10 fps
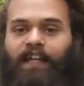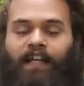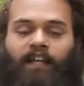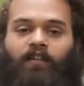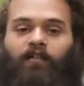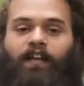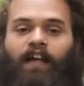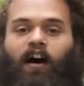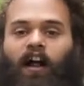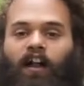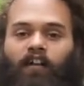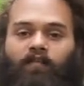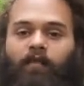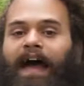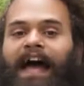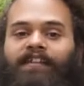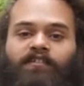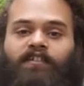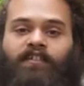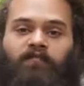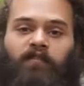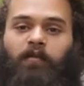including all of the masters of the